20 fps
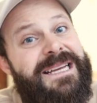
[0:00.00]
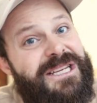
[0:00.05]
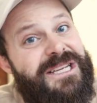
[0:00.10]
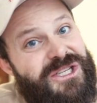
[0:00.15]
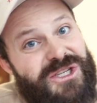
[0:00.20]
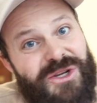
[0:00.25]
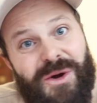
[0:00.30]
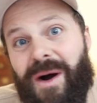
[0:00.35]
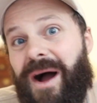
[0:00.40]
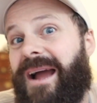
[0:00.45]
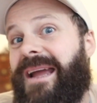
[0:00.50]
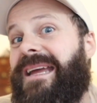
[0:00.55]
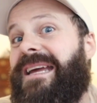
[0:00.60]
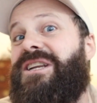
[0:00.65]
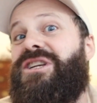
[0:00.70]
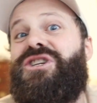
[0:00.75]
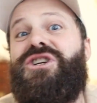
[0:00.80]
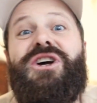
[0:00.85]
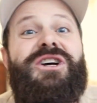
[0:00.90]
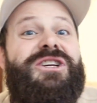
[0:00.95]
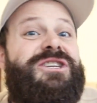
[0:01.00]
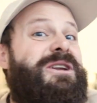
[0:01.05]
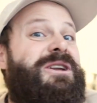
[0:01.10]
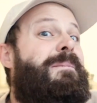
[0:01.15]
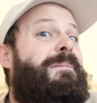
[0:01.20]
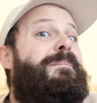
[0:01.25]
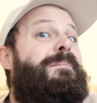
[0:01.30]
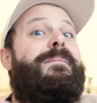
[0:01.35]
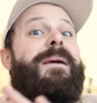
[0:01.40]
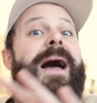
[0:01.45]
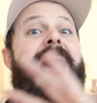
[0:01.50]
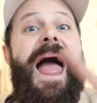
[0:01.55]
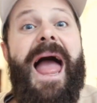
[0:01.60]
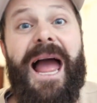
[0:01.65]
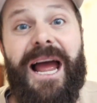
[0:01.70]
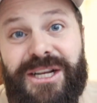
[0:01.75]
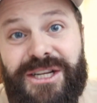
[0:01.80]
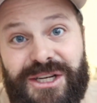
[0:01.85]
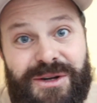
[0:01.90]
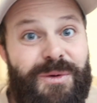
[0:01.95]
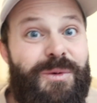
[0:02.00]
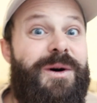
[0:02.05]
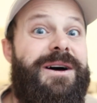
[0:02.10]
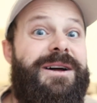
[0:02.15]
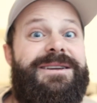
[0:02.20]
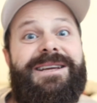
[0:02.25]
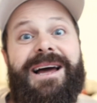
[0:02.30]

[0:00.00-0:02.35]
So I can just imagine what